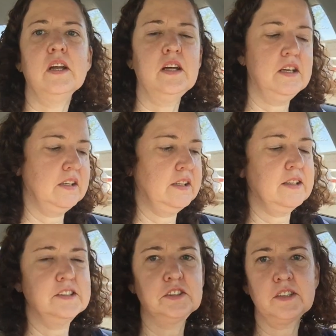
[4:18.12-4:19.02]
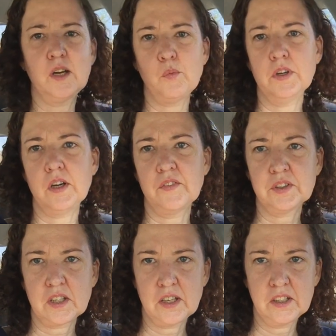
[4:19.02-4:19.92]
And I also got a one
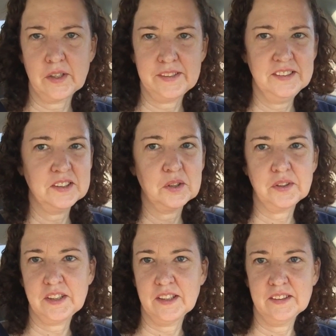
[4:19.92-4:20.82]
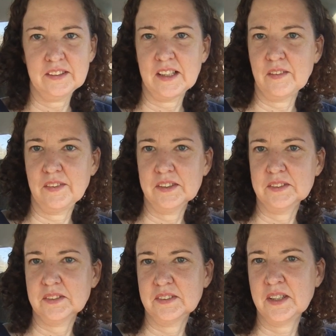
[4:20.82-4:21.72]
avocado. I didn't get organic. I didn't
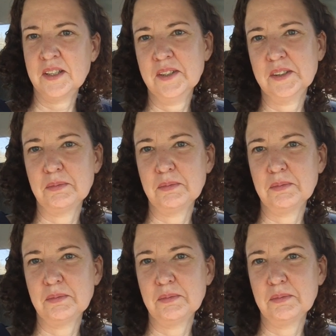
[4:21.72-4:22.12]
want to